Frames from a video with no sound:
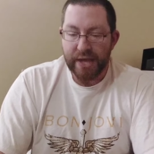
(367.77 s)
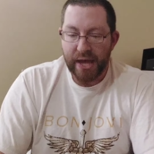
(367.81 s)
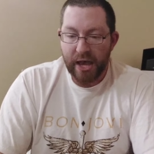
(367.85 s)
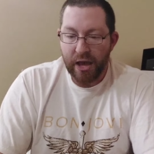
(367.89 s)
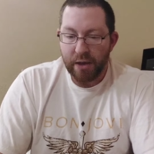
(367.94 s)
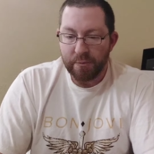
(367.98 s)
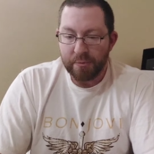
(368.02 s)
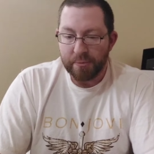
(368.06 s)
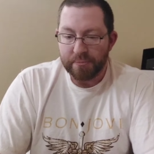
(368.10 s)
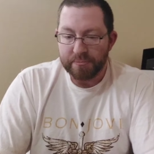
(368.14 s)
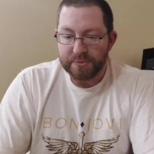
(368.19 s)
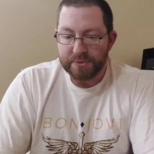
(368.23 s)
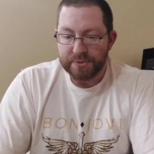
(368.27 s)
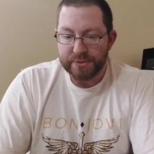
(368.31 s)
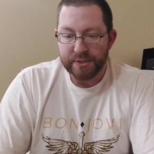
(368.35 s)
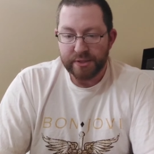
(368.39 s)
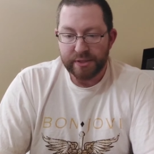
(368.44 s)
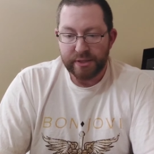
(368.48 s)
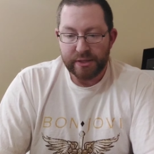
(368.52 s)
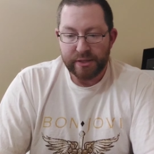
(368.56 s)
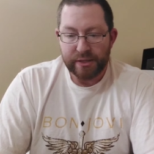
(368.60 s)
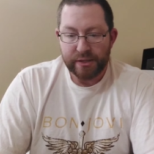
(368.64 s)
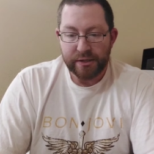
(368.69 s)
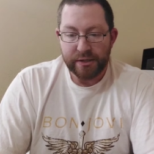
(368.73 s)
albums
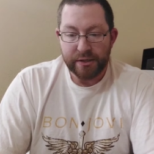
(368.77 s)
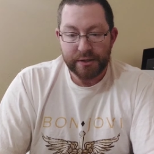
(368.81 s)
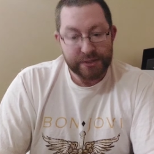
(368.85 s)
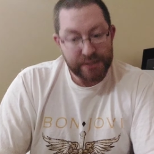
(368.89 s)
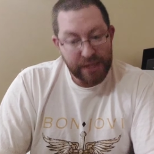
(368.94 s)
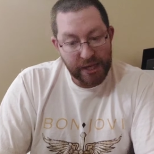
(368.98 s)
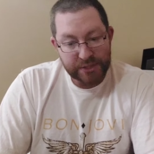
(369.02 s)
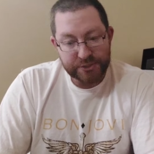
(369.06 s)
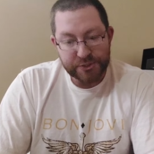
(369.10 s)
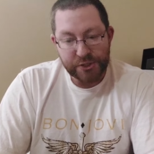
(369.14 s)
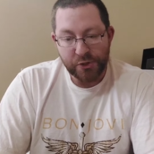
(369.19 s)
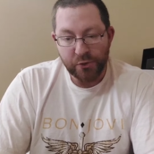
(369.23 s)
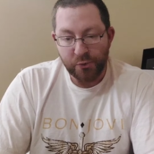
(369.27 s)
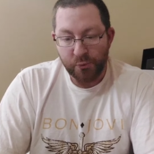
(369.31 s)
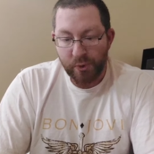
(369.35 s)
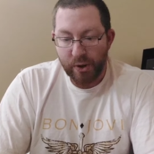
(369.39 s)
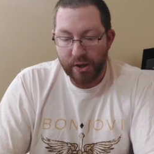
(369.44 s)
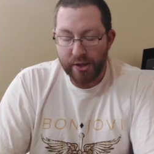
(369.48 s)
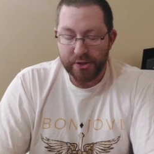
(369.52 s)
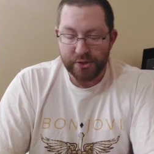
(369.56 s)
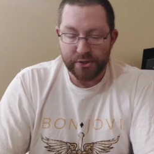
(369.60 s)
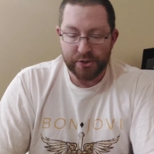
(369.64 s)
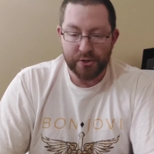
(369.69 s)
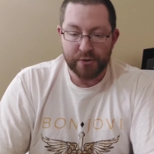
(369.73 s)
is actually
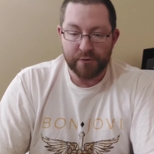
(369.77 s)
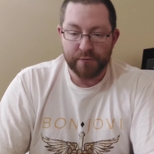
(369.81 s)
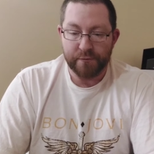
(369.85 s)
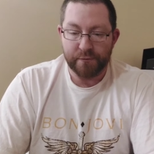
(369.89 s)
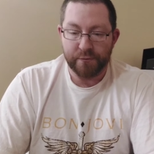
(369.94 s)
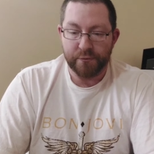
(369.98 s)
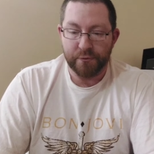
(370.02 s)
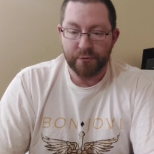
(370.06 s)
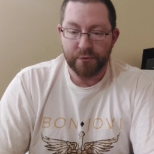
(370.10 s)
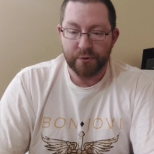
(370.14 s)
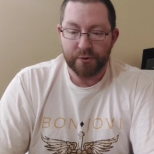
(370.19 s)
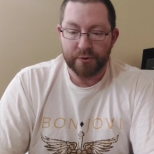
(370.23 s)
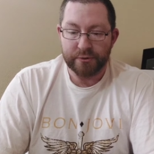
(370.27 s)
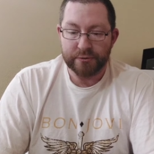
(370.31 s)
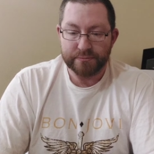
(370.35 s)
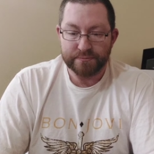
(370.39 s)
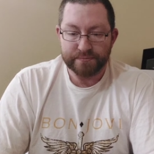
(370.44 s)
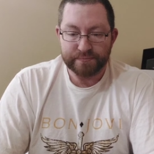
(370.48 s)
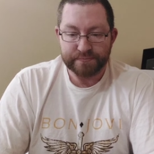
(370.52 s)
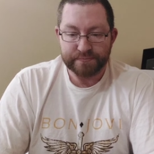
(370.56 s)
quite good for